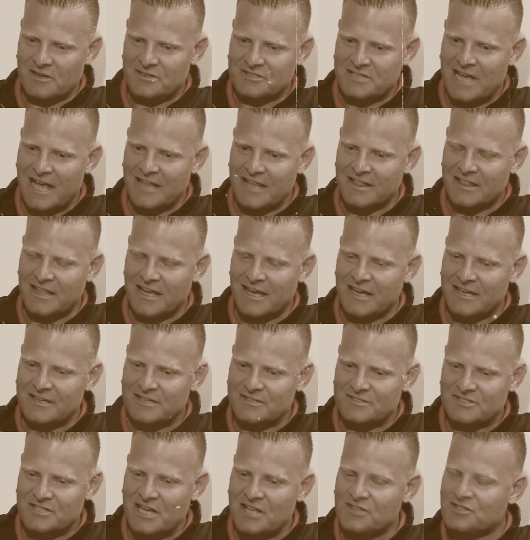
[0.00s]
inside
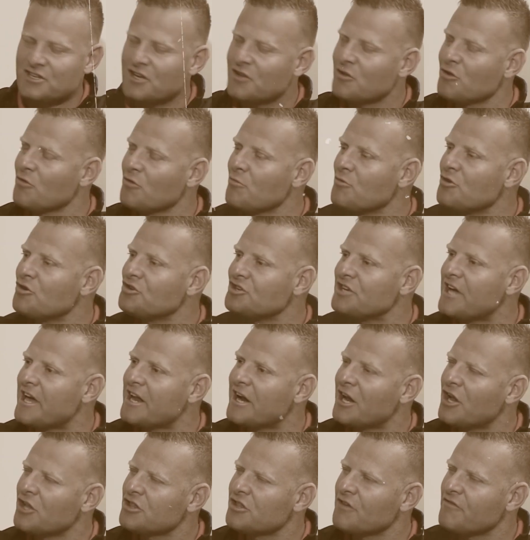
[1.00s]
a changing room, you share
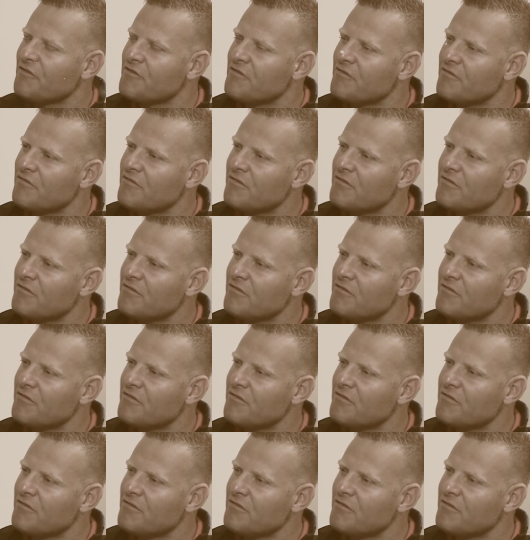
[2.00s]
a lot of